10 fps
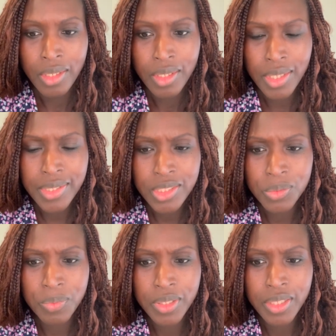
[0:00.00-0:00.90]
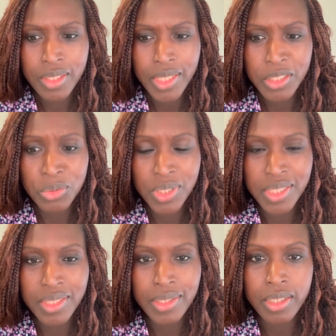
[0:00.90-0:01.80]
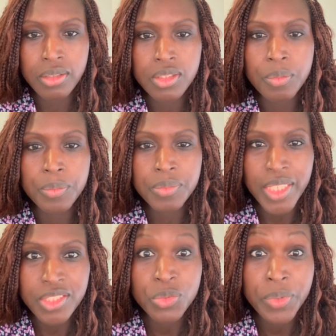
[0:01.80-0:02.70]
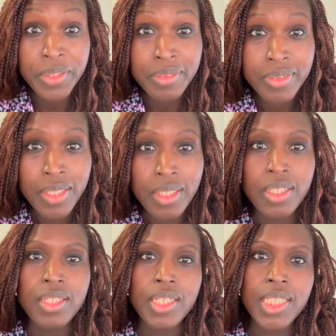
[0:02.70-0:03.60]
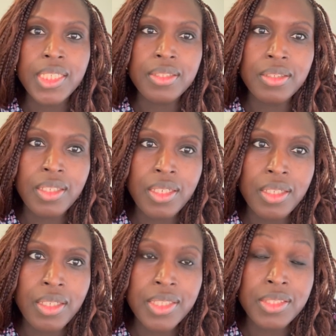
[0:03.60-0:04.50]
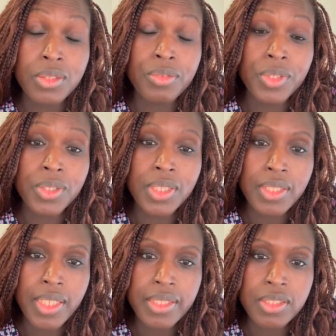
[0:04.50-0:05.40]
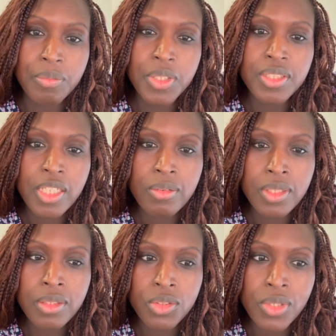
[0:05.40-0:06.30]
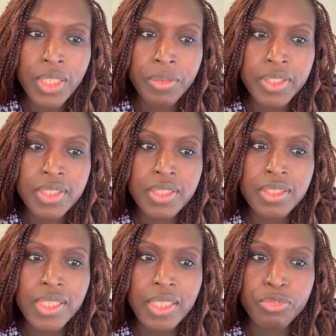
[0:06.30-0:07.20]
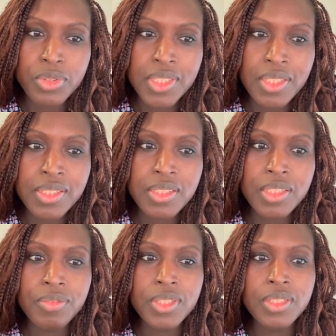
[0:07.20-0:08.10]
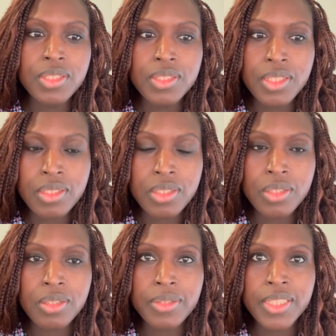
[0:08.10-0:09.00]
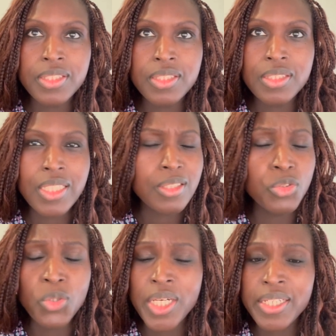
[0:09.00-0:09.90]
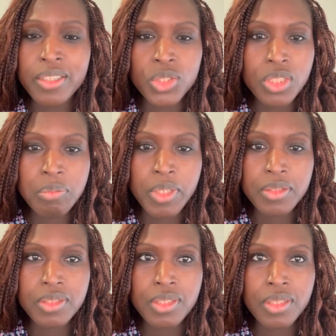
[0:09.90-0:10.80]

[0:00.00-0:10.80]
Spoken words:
And that's where actually I got some tests run, and I discovered that I had some intolerances, like food sensitivities and intolerances, like no allergy, but